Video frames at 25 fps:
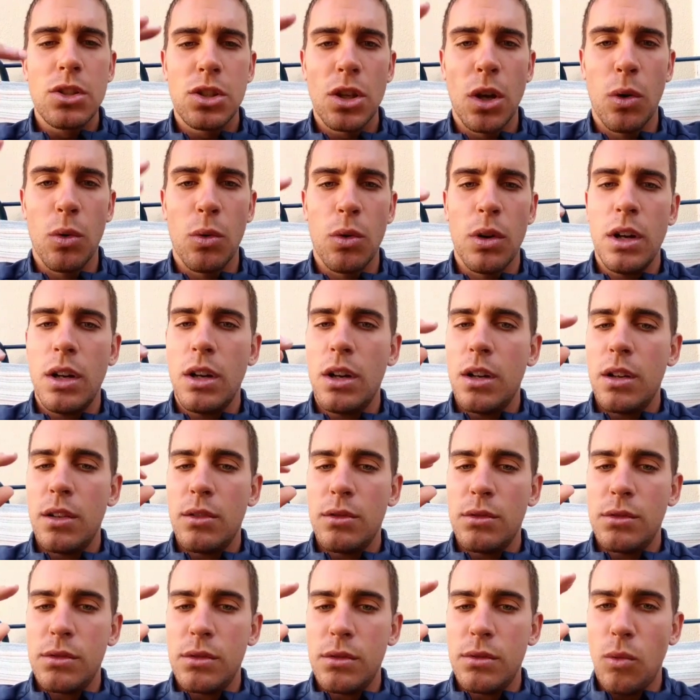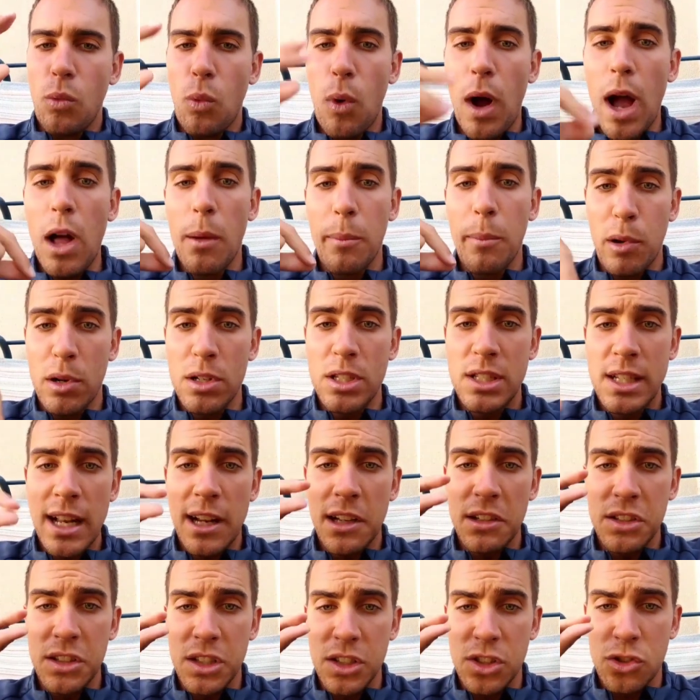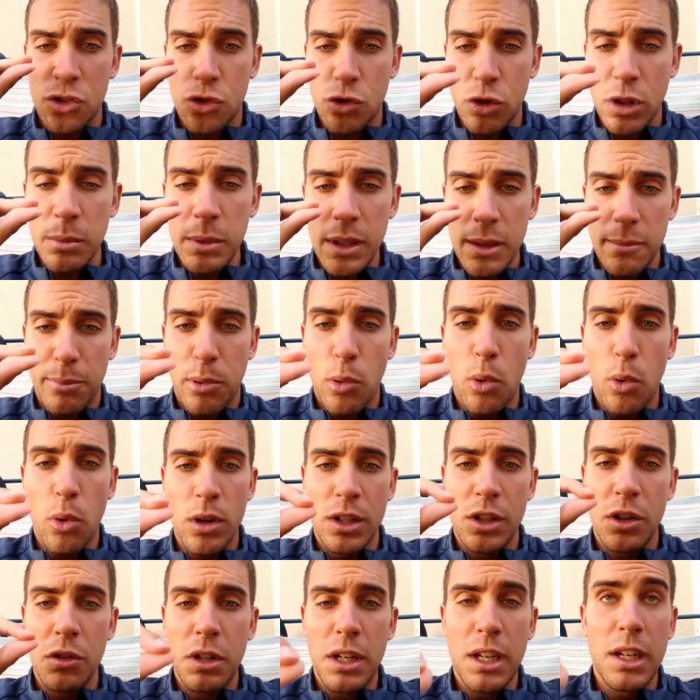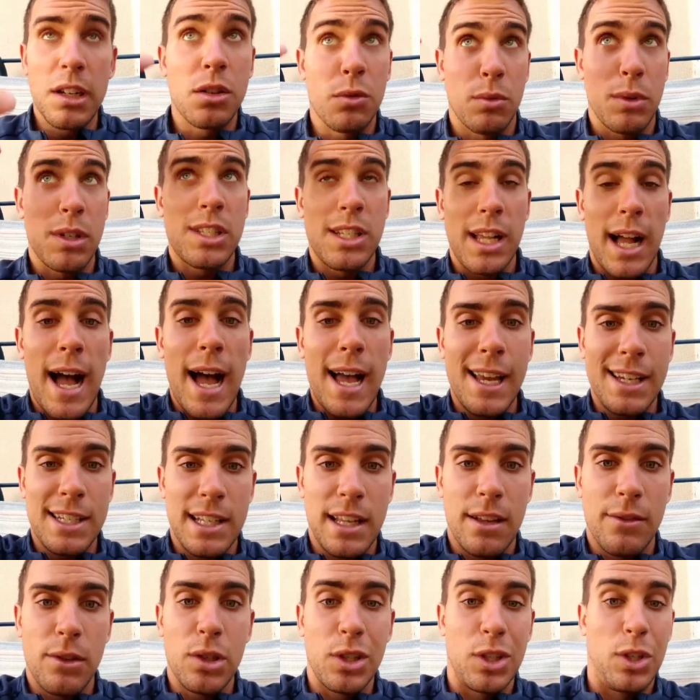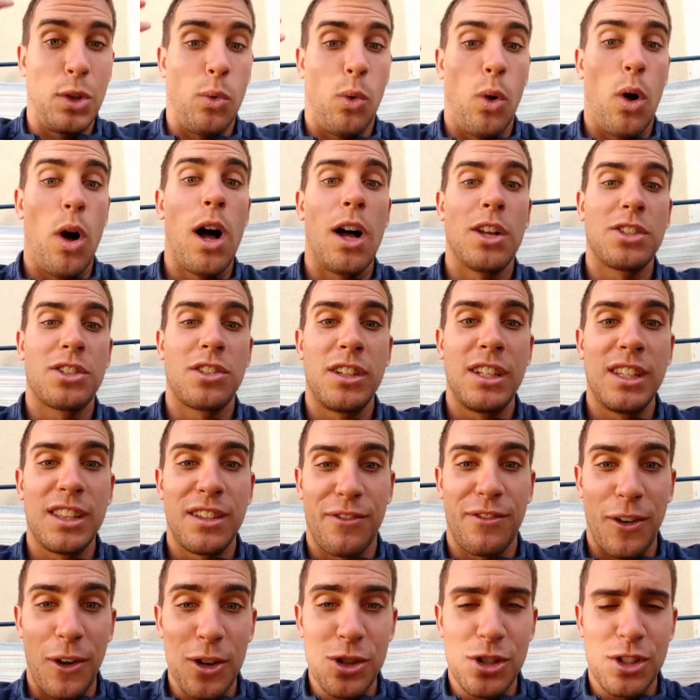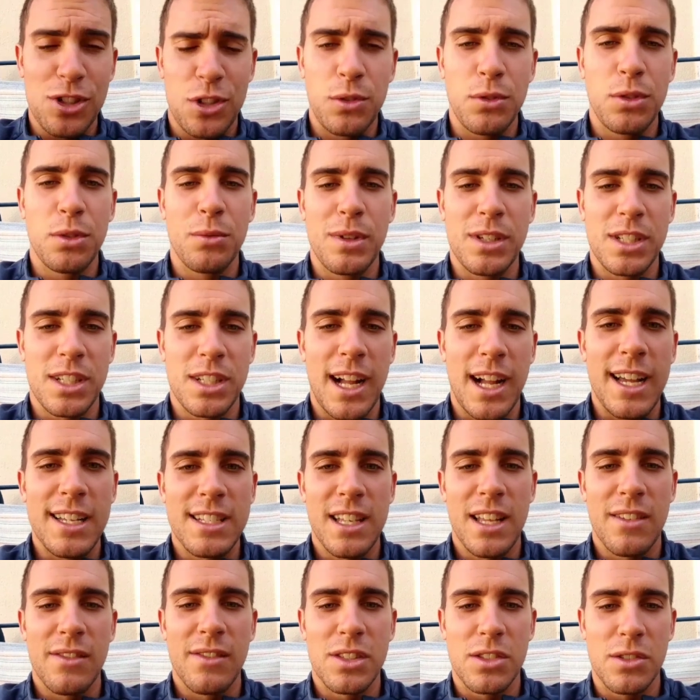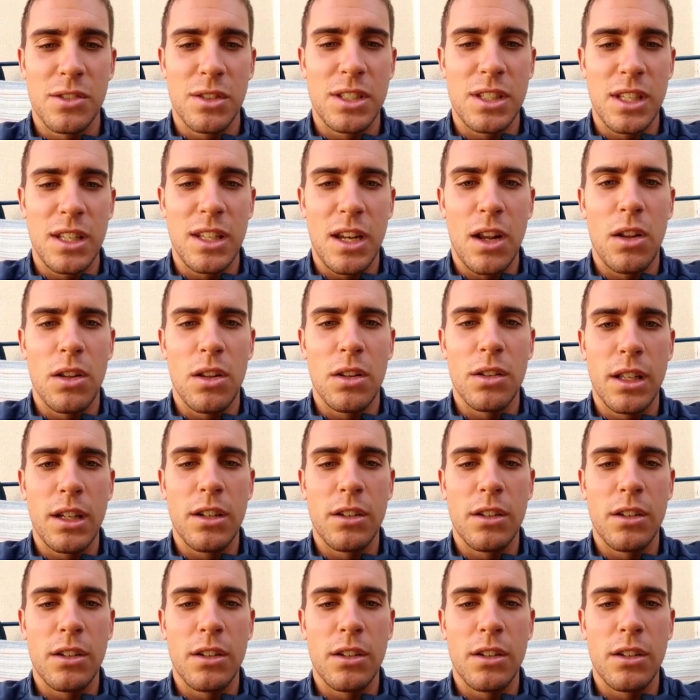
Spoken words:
So while personality is extremely important, you need it to reach the highest level. You also need the first two to reach the highest level. So it all